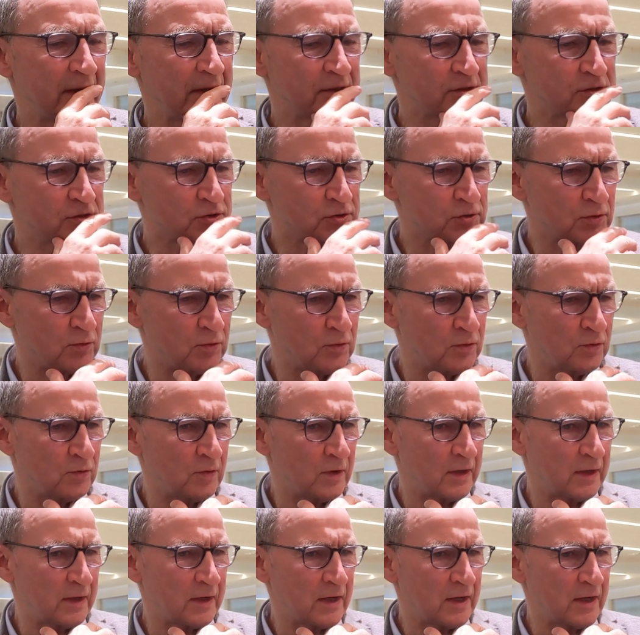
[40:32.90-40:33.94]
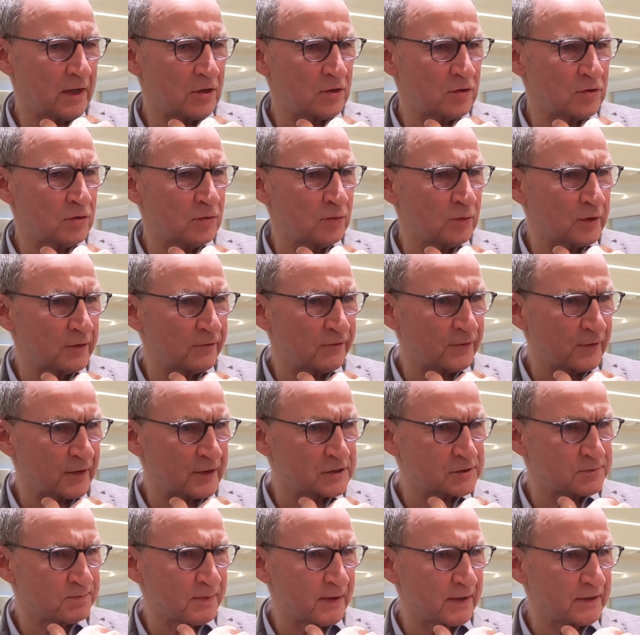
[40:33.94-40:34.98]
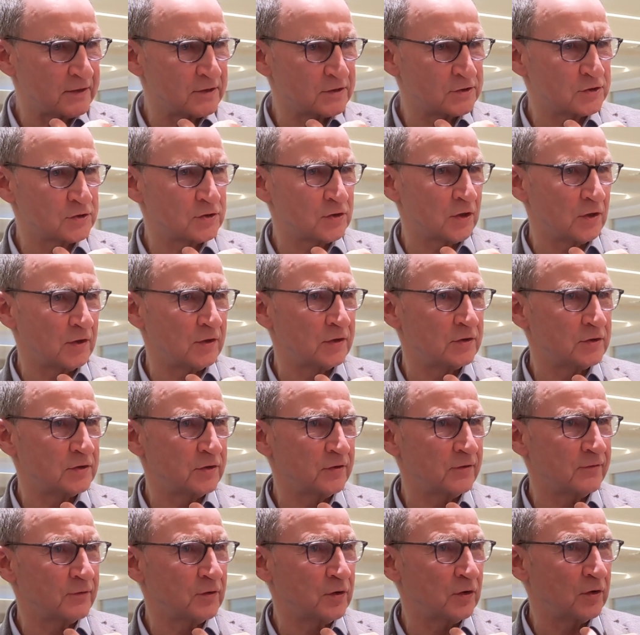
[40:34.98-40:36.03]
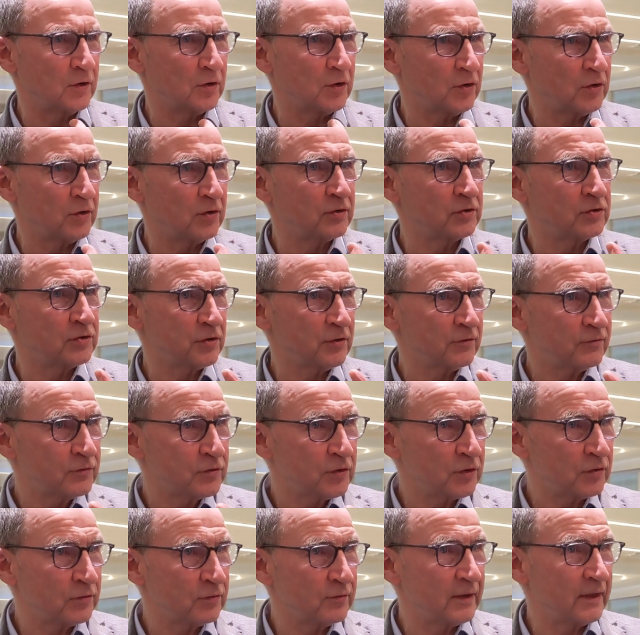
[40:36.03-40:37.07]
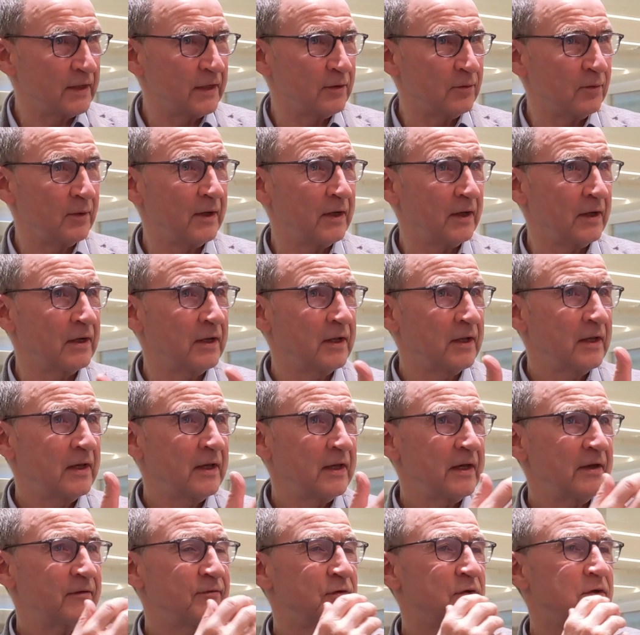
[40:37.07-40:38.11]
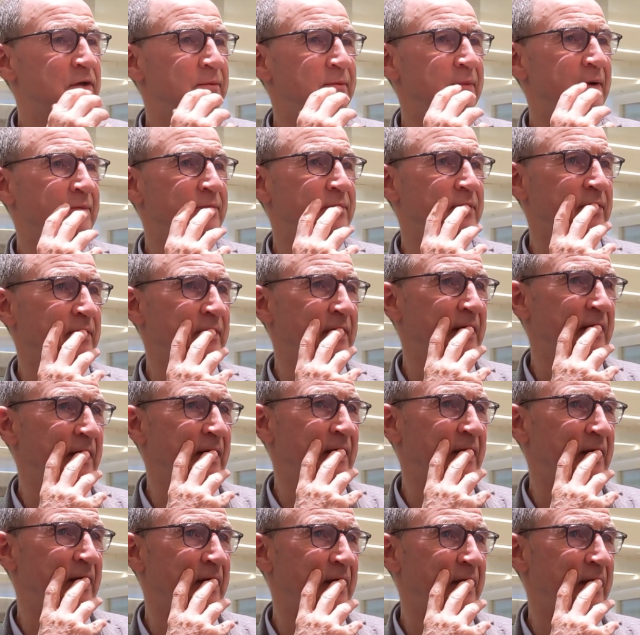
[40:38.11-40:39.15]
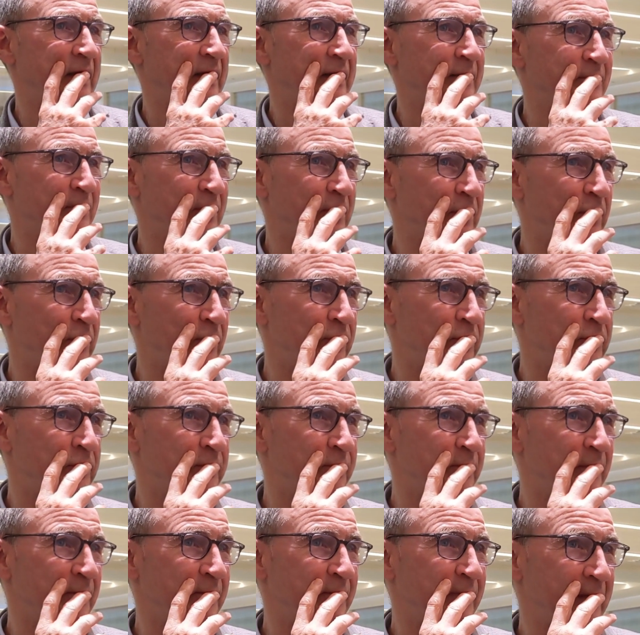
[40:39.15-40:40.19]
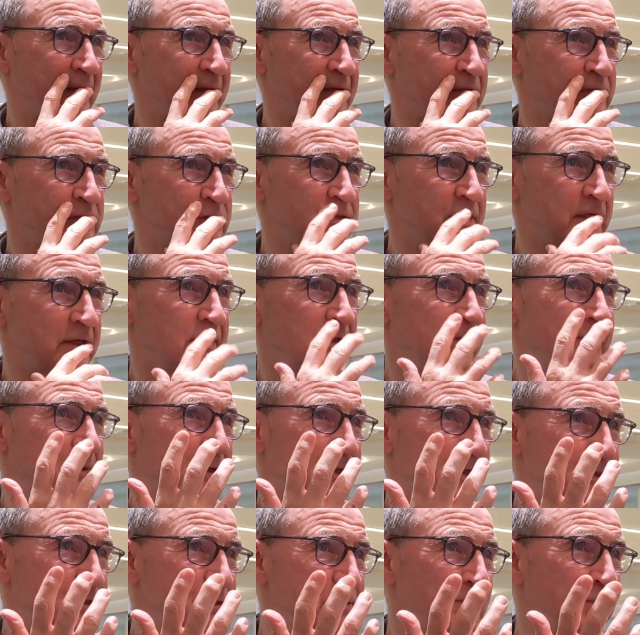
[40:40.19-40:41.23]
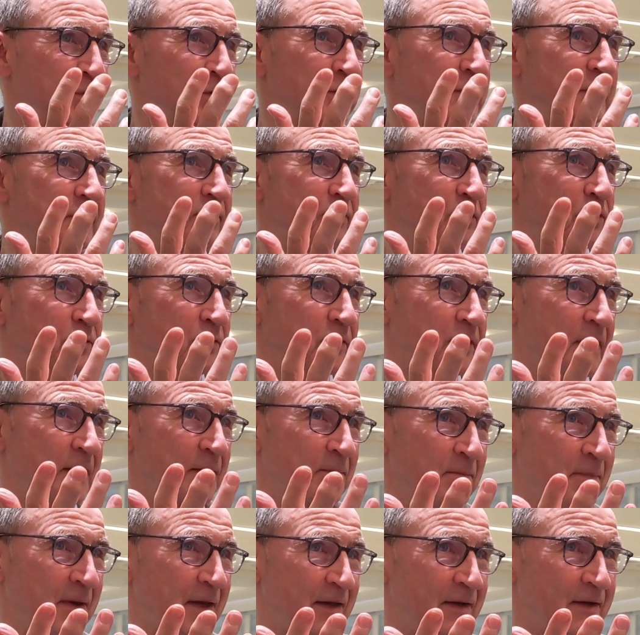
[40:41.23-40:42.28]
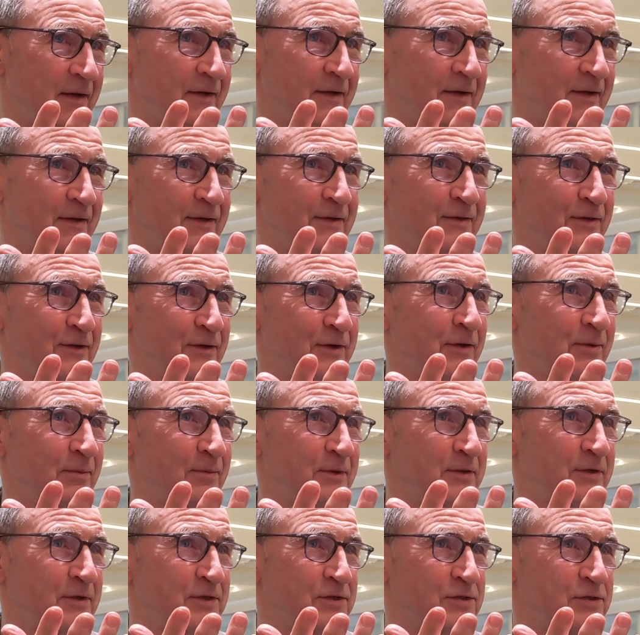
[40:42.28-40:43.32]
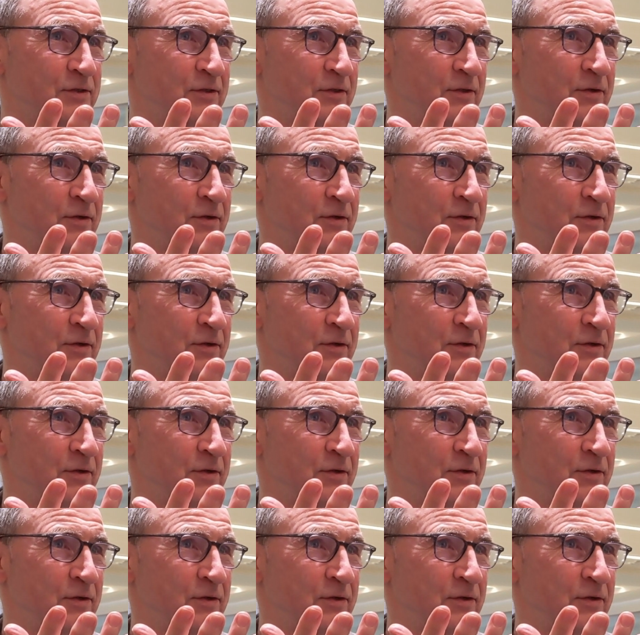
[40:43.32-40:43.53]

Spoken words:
so you would have expected Scotland to have gone on to have done really well. If you can remember Ali MacLeod coming back and saying they'll be disappointed they don't get a medal in the competition.